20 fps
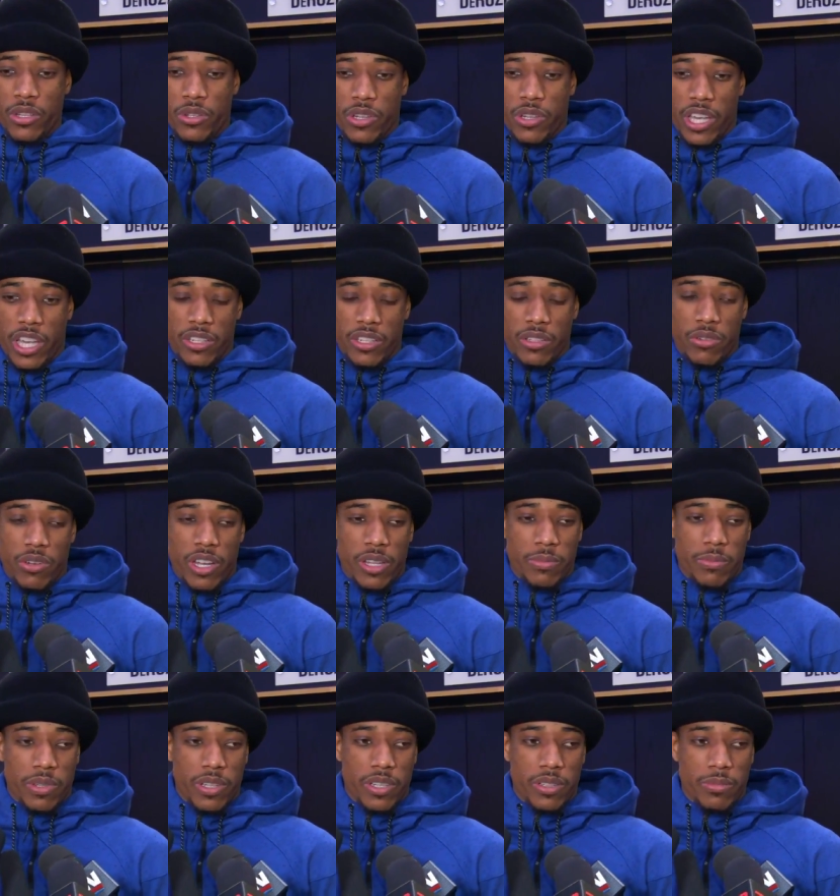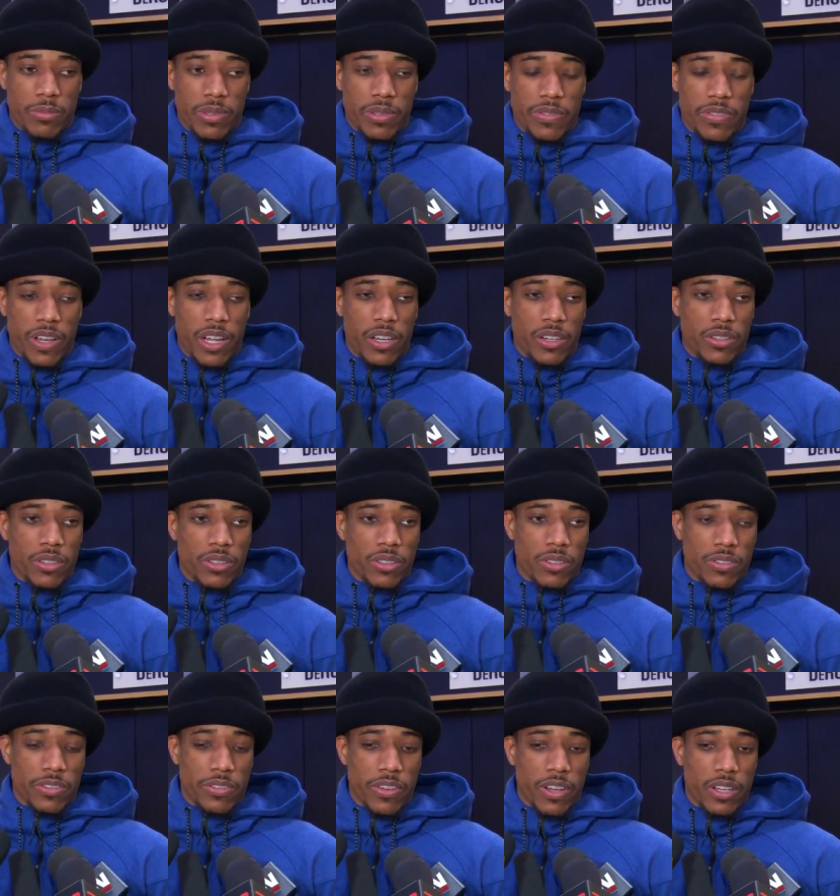You can't do nothing but, but follow
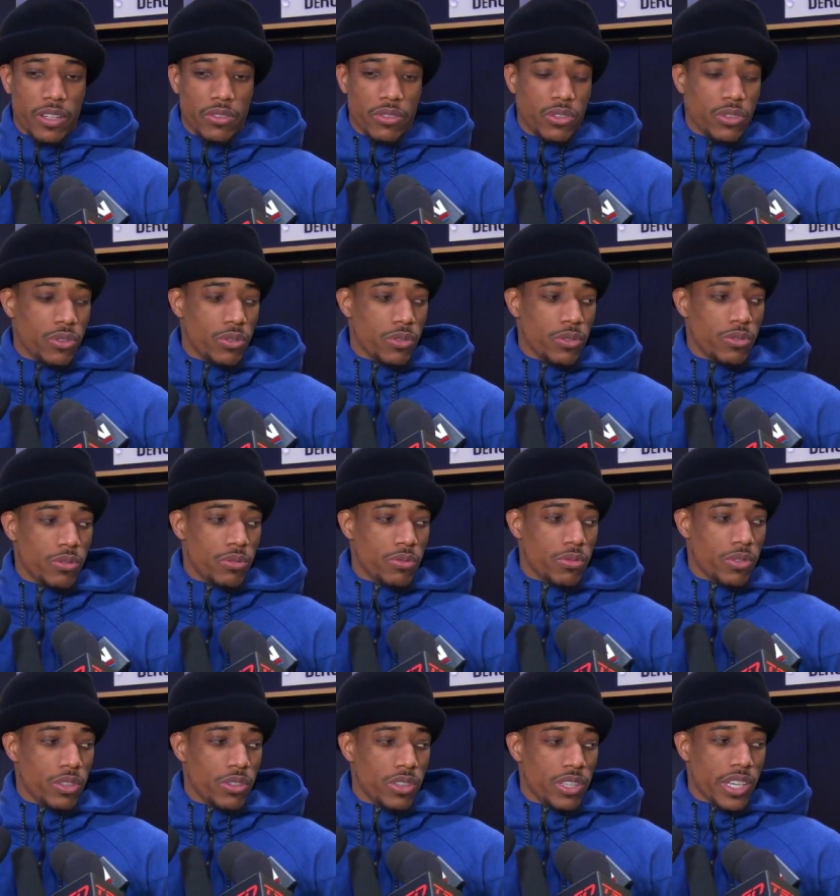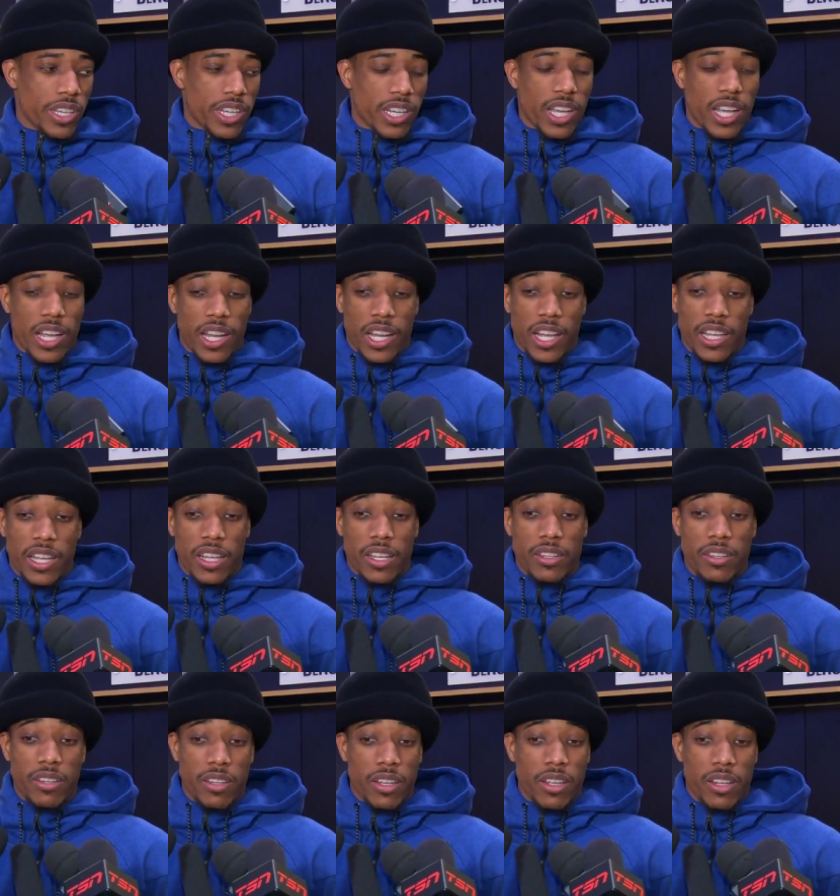follow suit when you see a guy like
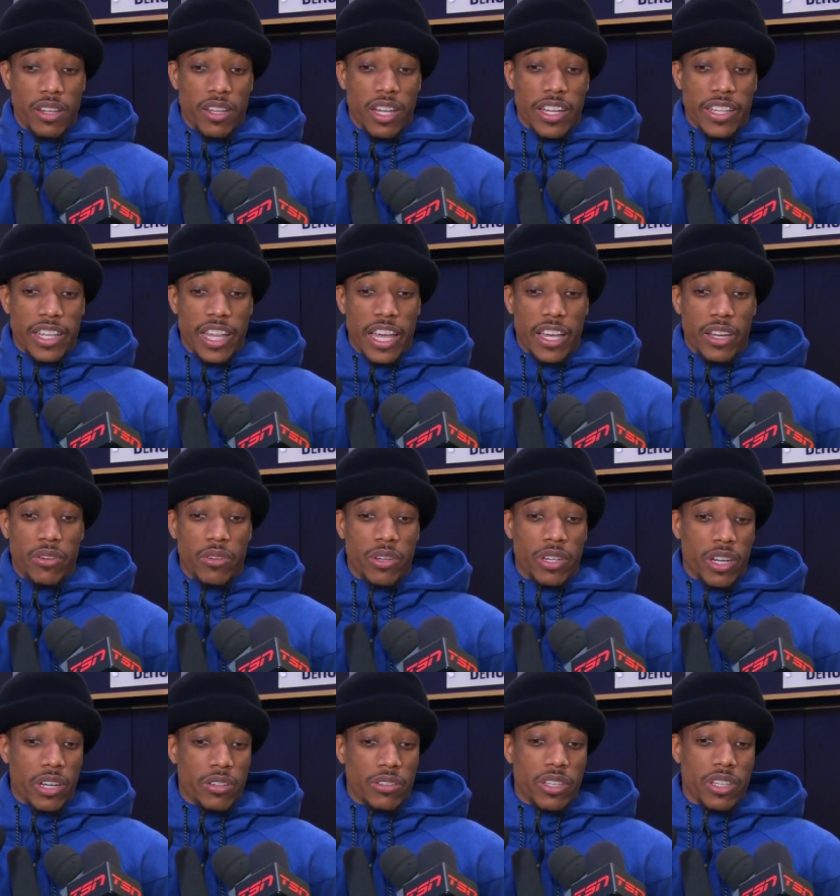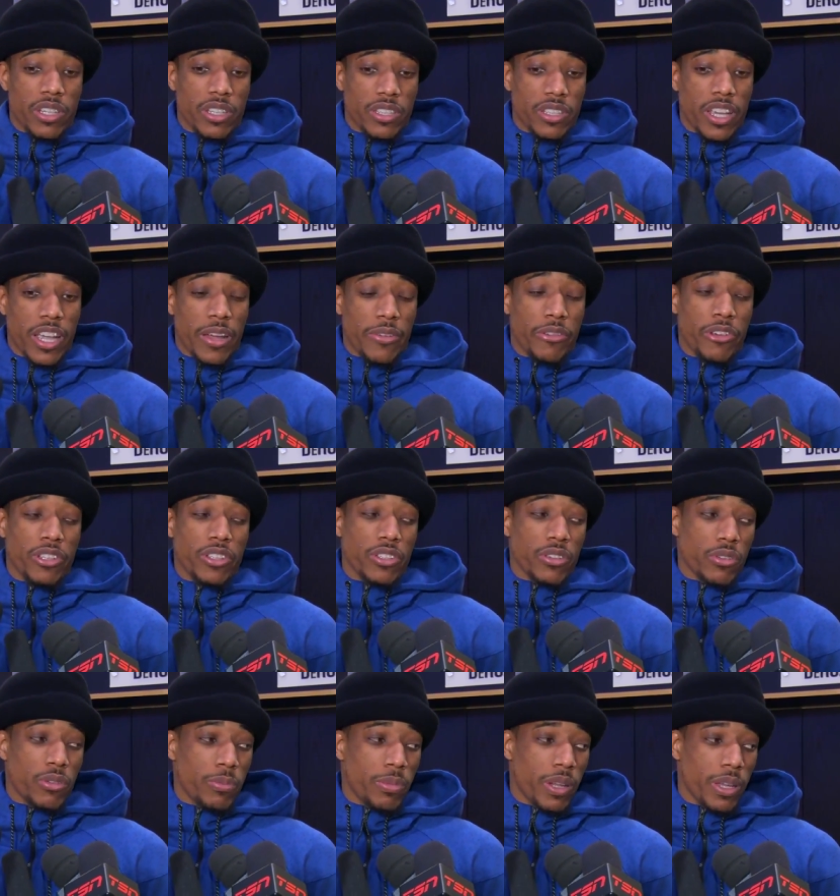like that going out there every
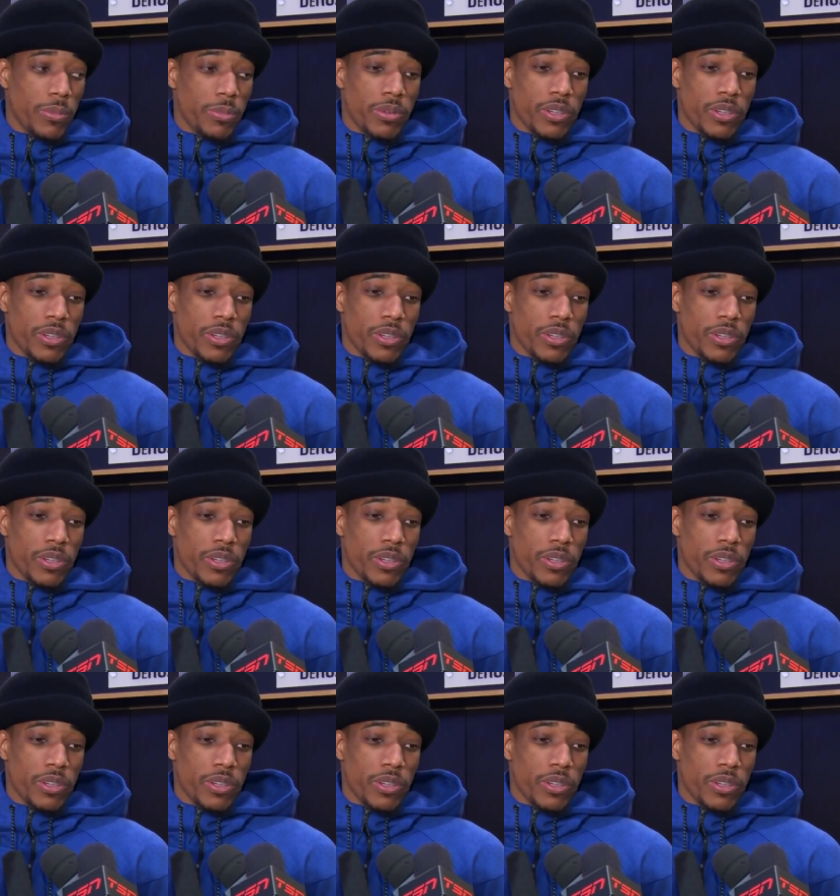single play,